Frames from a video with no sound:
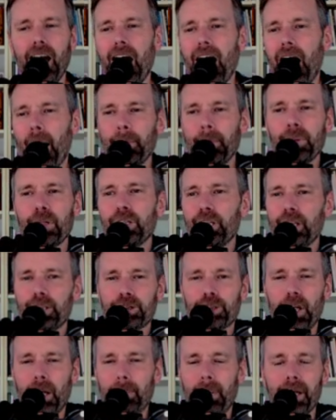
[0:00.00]
I'm going to
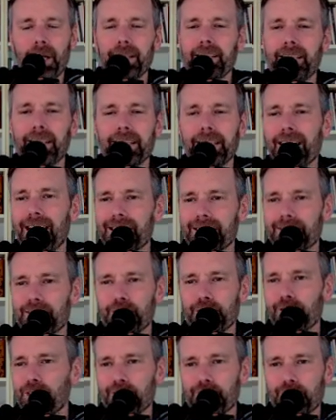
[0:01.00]
jump. I'm going to guess that
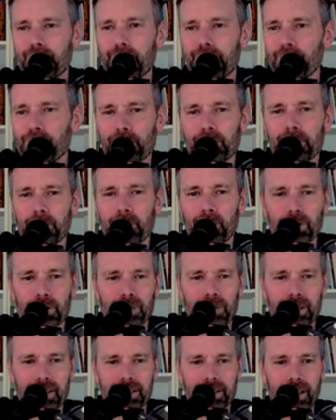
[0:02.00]
she's going to do some more
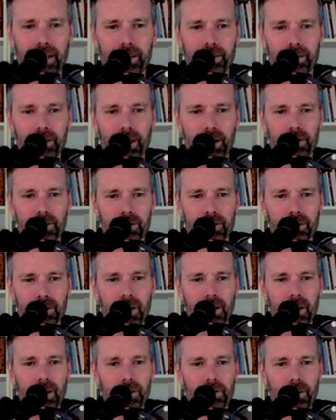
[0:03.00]
sun salutations.
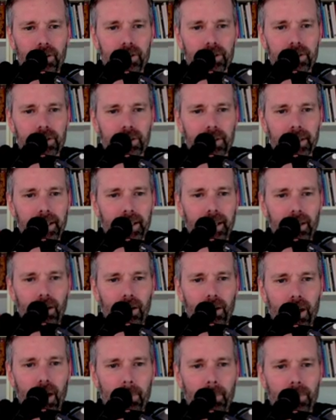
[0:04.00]
So I'm just going to kind of
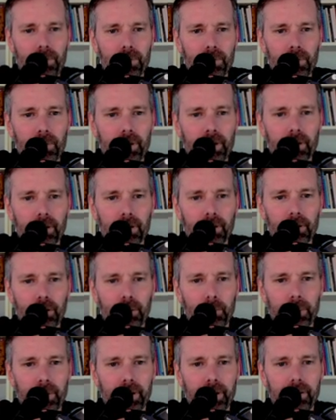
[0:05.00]
hop through here a little
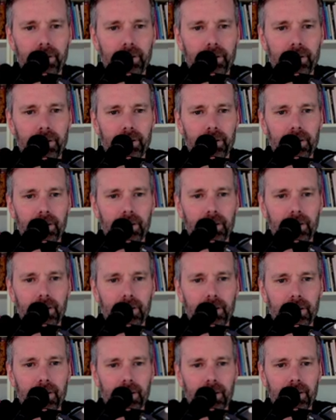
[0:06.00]
bit
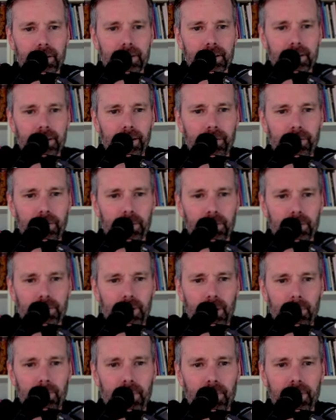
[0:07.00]
and see if there's
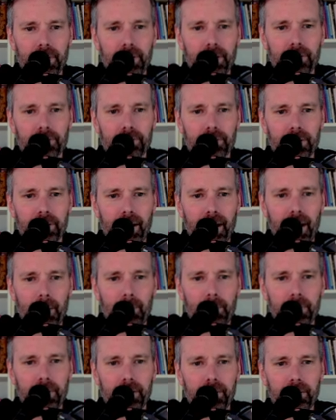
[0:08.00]
something different
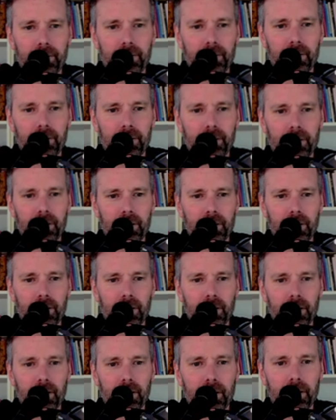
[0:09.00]
happening.
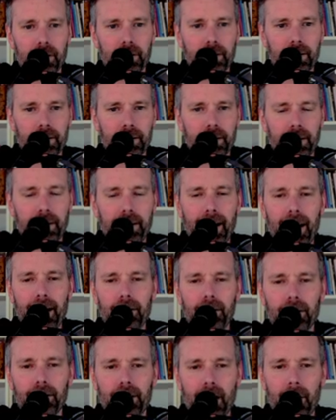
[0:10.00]
Okay,
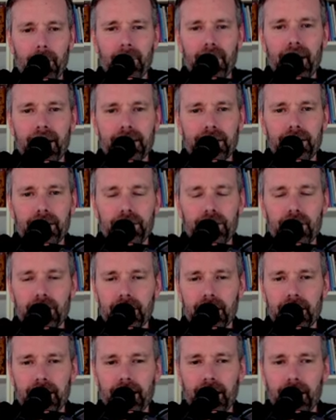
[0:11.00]
I'm guessing she's
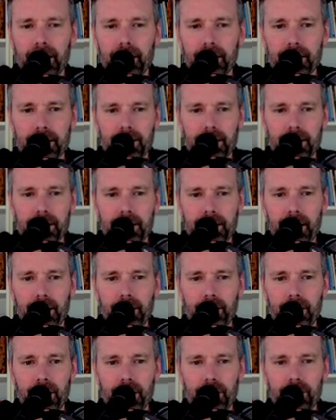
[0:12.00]
at the end of the sun
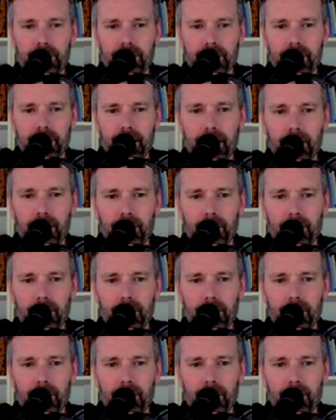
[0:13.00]
salutations now.